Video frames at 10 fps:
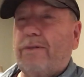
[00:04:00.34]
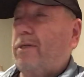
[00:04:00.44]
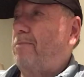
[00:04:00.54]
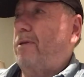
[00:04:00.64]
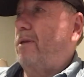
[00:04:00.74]

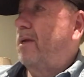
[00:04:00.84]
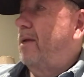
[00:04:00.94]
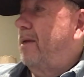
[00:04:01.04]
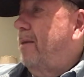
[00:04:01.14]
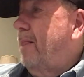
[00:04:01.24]
something.
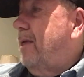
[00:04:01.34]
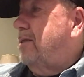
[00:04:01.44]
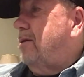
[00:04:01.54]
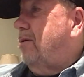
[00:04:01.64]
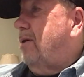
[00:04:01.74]

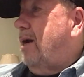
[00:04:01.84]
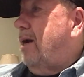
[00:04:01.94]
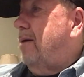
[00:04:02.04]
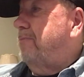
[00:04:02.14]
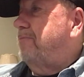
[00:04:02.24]
So,
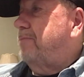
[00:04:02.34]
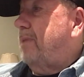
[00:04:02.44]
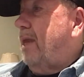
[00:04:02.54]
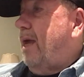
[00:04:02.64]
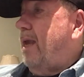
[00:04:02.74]
um,
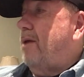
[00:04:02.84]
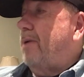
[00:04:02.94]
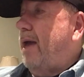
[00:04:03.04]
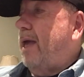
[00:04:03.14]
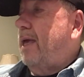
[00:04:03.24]

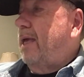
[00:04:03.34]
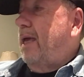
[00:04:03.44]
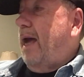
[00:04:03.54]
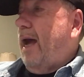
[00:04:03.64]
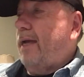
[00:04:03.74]
anyway,
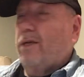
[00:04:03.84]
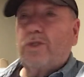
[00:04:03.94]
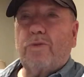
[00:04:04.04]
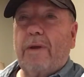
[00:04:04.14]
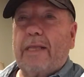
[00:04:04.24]
I couldn't
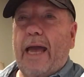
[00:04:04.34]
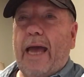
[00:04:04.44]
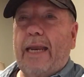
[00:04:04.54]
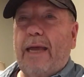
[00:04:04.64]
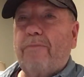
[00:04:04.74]
swing
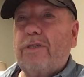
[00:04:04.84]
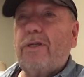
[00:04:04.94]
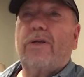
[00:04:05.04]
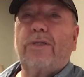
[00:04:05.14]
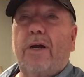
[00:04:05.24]
that, and we
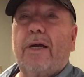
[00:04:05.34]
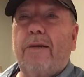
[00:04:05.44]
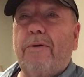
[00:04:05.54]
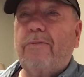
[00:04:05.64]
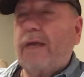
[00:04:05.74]
started talking
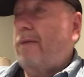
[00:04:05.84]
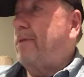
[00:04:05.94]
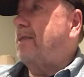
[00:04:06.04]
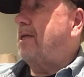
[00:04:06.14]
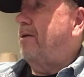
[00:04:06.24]
about Naim.
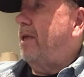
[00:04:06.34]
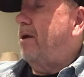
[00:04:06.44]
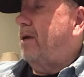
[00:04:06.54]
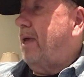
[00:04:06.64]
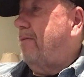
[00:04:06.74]
That's how that
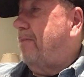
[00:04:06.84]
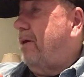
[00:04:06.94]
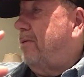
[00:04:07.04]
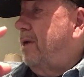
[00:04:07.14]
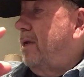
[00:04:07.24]
all came
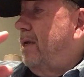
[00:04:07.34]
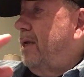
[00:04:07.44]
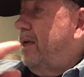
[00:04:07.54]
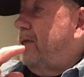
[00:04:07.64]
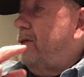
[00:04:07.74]
about.
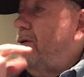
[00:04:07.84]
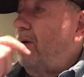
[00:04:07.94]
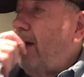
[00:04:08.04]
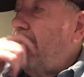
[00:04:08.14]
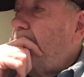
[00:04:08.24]
So,
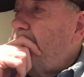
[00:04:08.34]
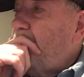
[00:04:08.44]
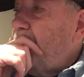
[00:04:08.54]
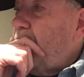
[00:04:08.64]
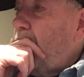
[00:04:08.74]
um,
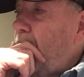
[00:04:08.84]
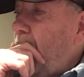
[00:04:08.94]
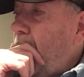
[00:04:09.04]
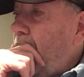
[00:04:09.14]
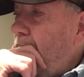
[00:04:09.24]

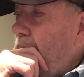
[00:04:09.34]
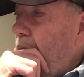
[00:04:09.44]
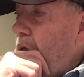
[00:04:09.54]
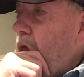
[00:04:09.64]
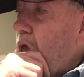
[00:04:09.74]

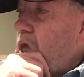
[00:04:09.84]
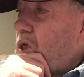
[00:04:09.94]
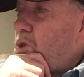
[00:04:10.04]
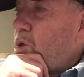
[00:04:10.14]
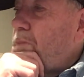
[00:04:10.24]
he
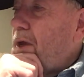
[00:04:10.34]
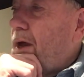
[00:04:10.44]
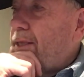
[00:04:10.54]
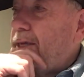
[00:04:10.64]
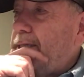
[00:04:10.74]
sold me
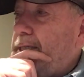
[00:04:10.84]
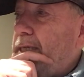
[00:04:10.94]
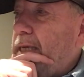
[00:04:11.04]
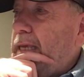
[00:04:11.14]
on this